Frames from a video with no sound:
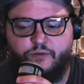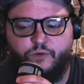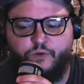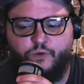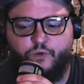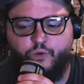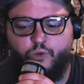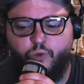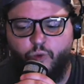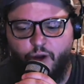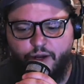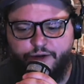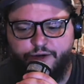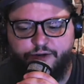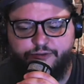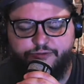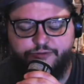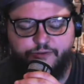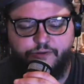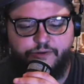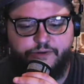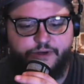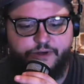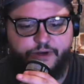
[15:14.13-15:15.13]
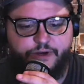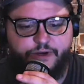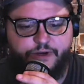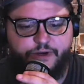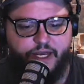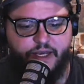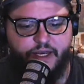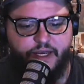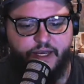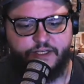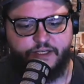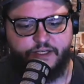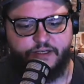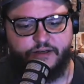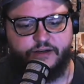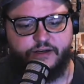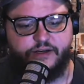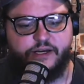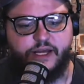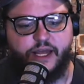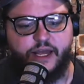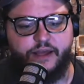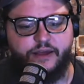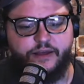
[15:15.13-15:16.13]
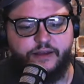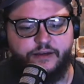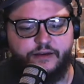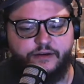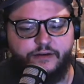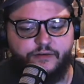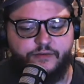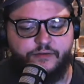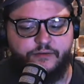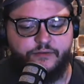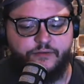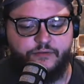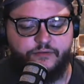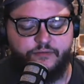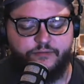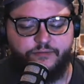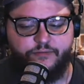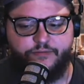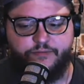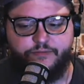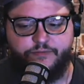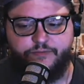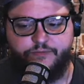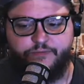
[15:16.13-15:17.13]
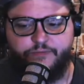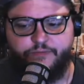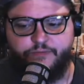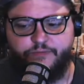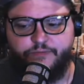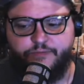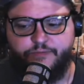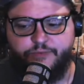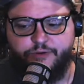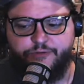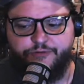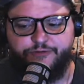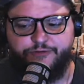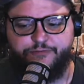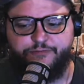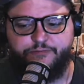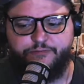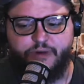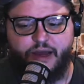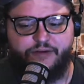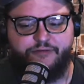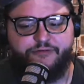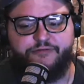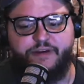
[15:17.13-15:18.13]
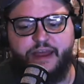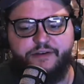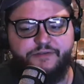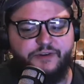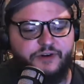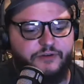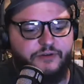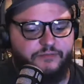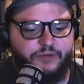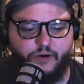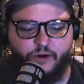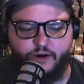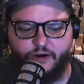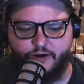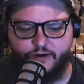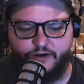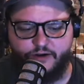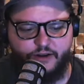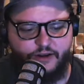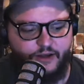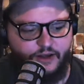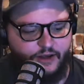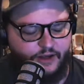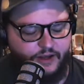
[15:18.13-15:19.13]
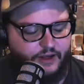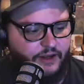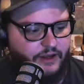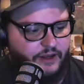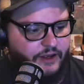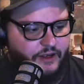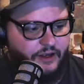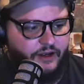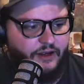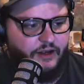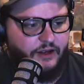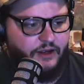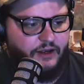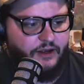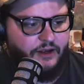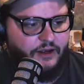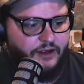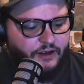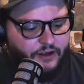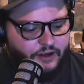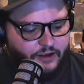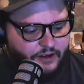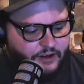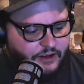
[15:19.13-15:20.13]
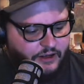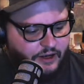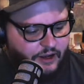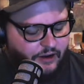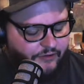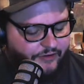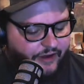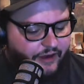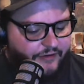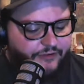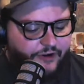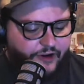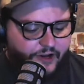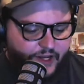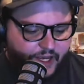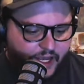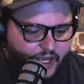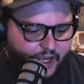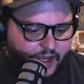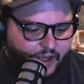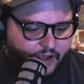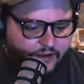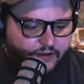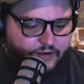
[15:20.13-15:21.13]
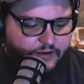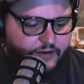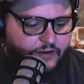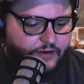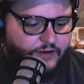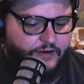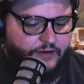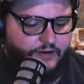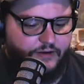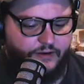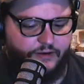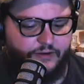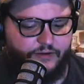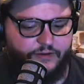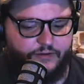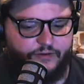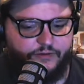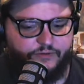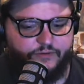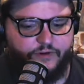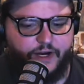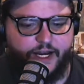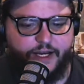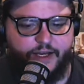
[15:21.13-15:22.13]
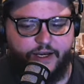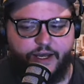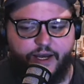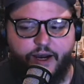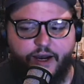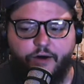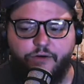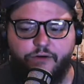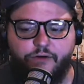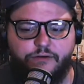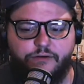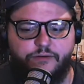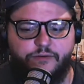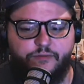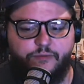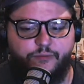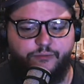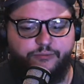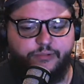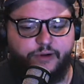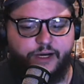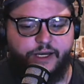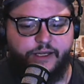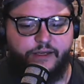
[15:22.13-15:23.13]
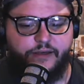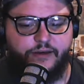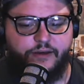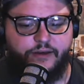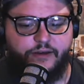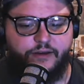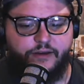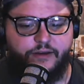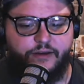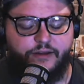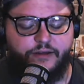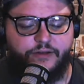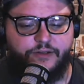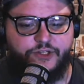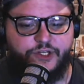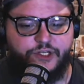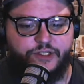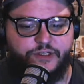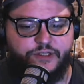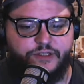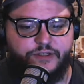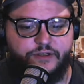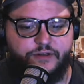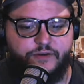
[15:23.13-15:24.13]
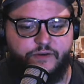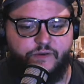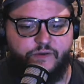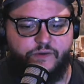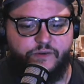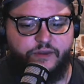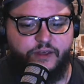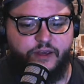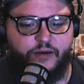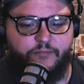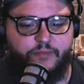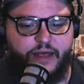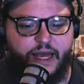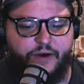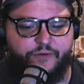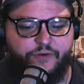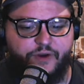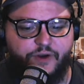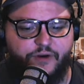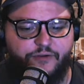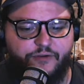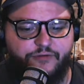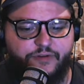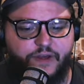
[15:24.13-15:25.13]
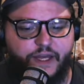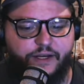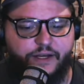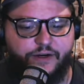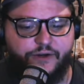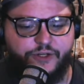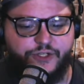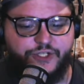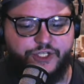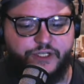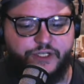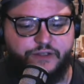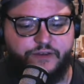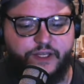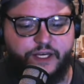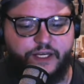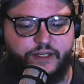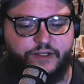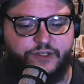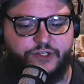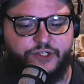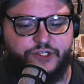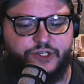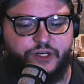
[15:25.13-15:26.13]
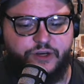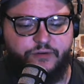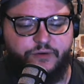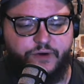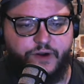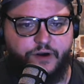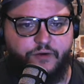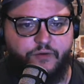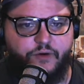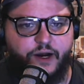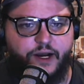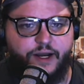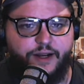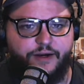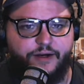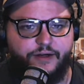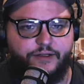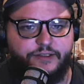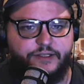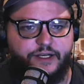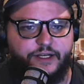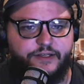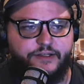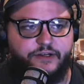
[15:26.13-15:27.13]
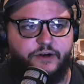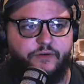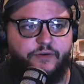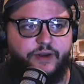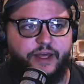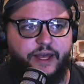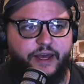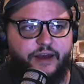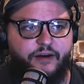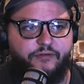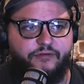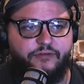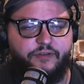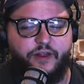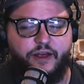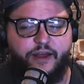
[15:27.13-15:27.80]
wonderful and amazing, and my favorite part of every day right now. But just the amount of energy that she requires, I don't have